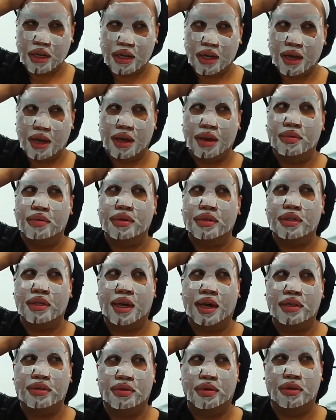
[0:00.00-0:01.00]
And I
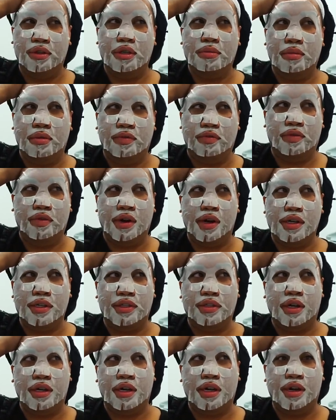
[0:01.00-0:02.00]
told her before I
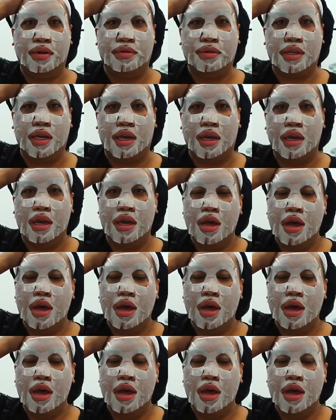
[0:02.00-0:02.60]
started, I was like,